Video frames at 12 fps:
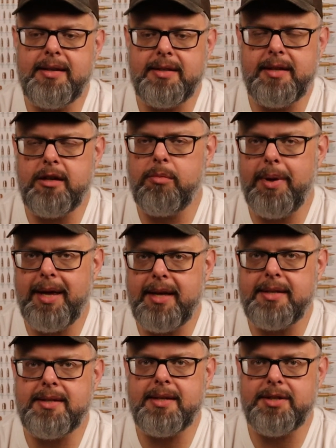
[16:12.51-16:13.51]
single
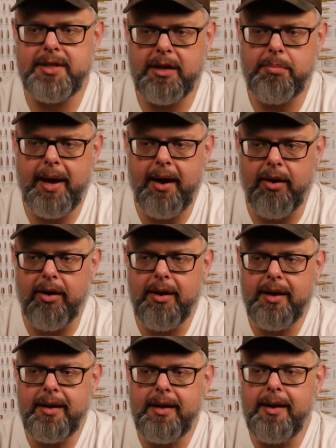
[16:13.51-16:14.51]
base stick powder,
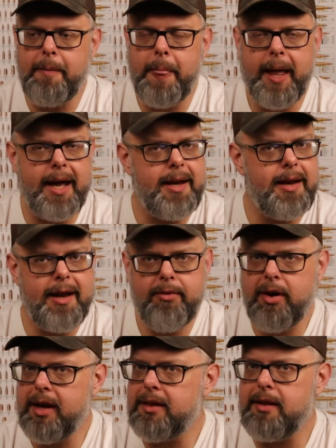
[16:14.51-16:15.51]
I
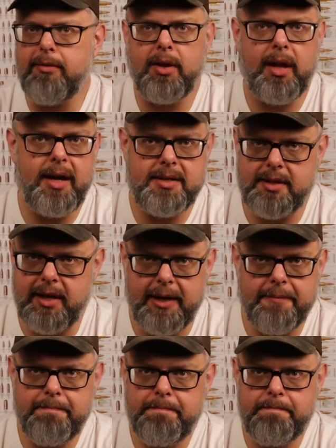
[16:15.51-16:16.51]
never get the velocity